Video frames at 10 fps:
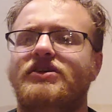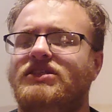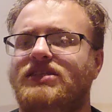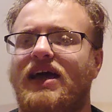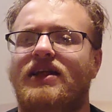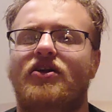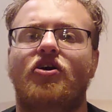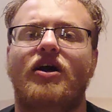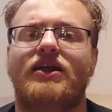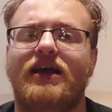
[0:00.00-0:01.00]
this is added,
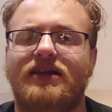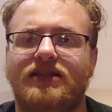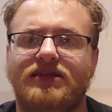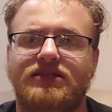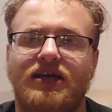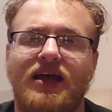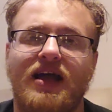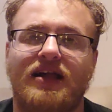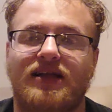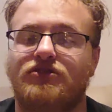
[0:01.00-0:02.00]
oh, I added this.
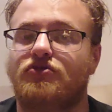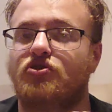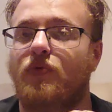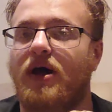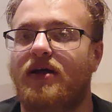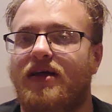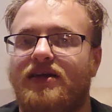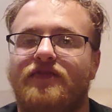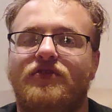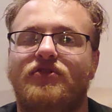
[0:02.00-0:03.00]
And that's also why,
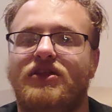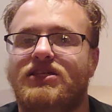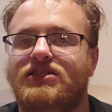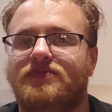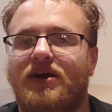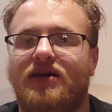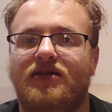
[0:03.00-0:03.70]
like, if you listen to